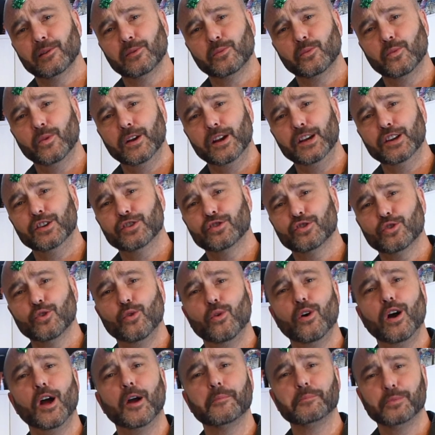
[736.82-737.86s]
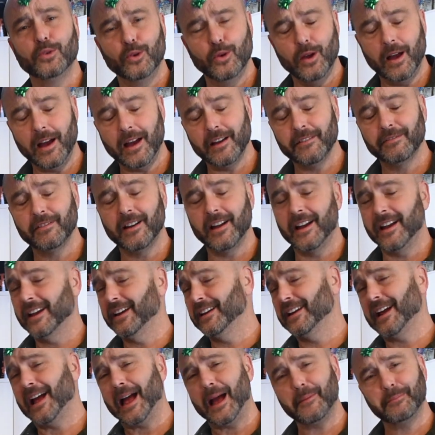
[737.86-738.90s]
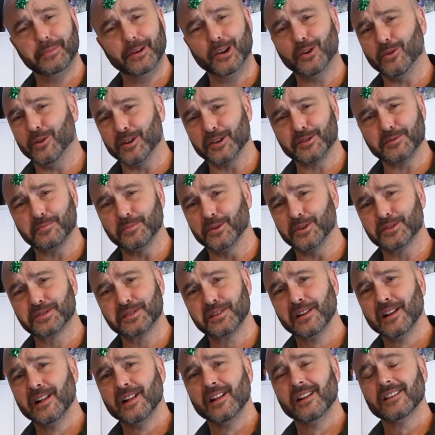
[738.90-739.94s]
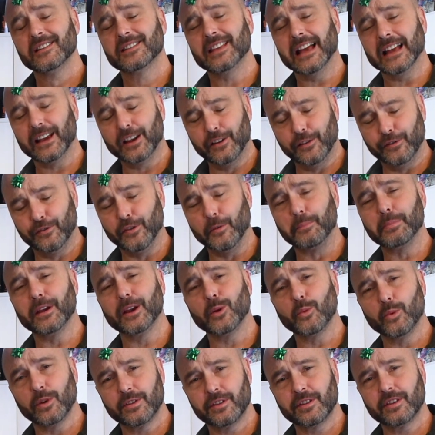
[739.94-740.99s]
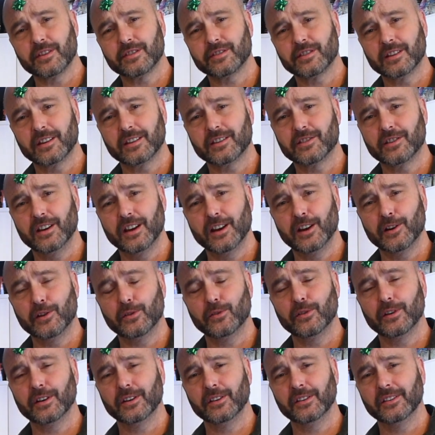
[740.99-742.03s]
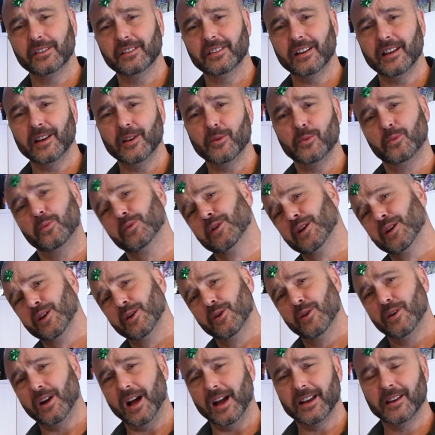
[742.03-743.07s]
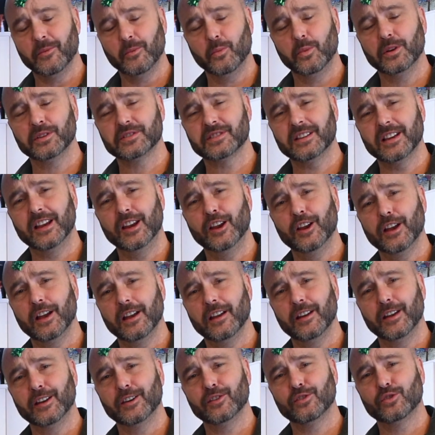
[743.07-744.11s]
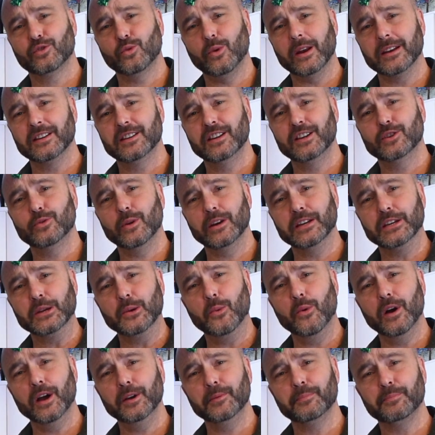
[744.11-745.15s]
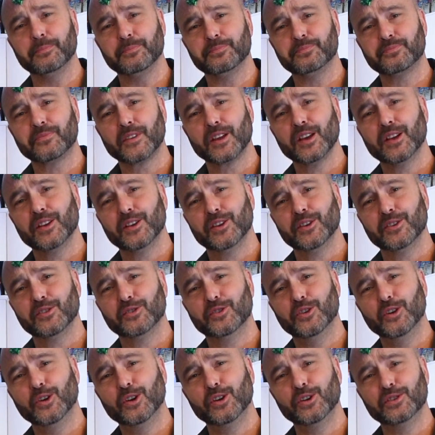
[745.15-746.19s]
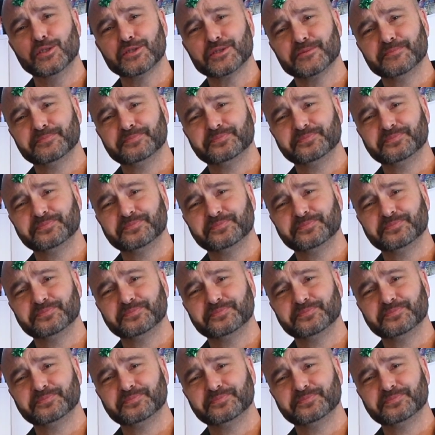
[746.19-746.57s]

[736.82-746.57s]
we sure hope you have a happy Christmas. Thank you for being with us this year, and I will see you in 2021. Toodles.